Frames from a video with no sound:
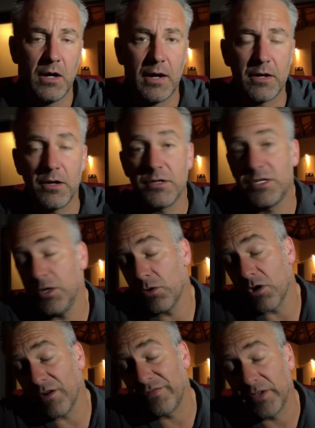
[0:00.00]
I don't know, tea or
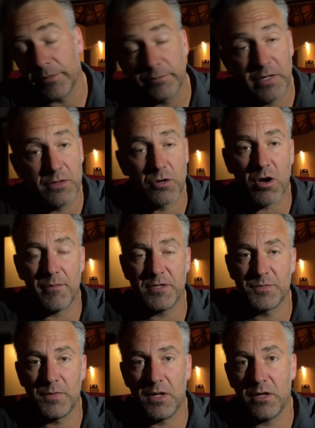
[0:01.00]
coffee? In the
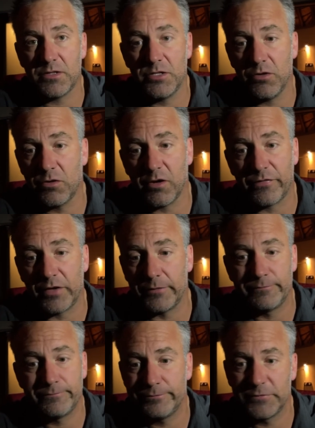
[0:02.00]
comments below, tea or coffee.
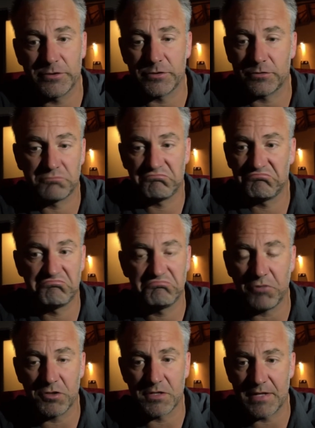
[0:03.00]
Just
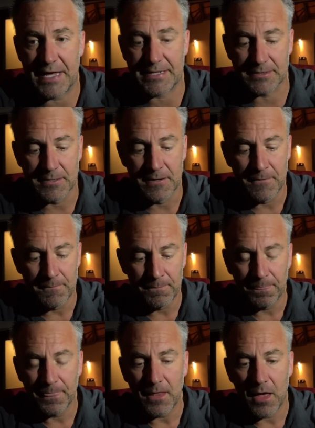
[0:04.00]
answer that.
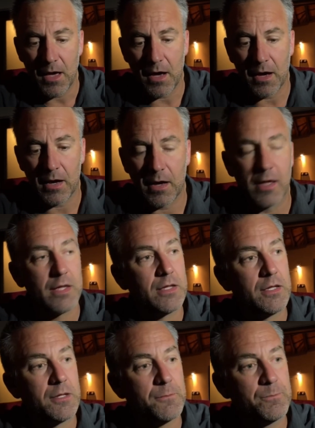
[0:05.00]

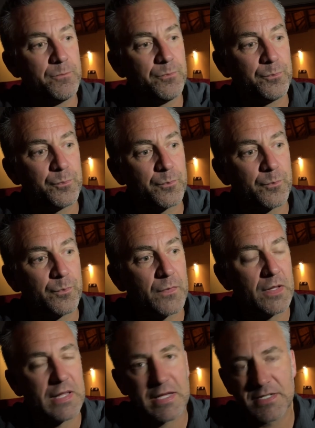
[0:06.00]

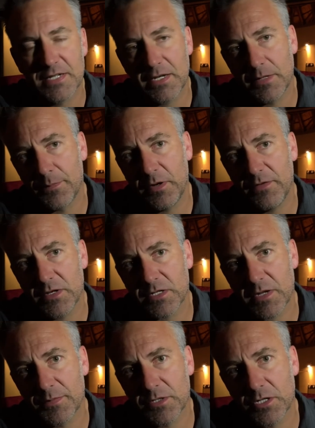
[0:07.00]
Like I said in the previous
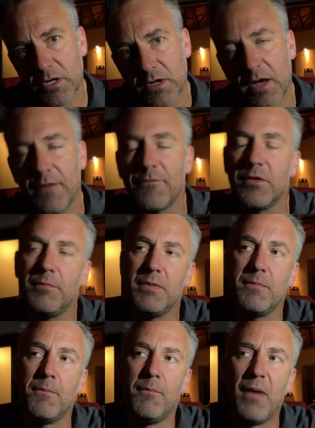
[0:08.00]
episode, I've
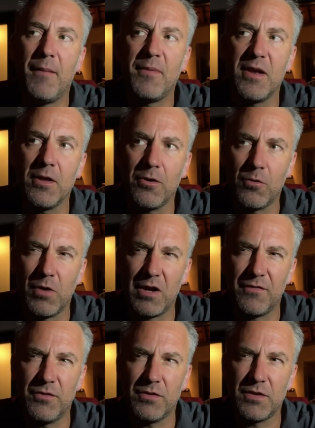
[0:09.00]
been bubbling on quite
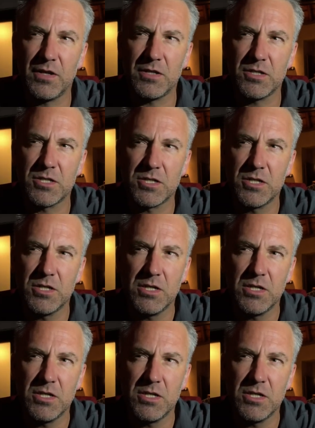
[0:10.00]
a few things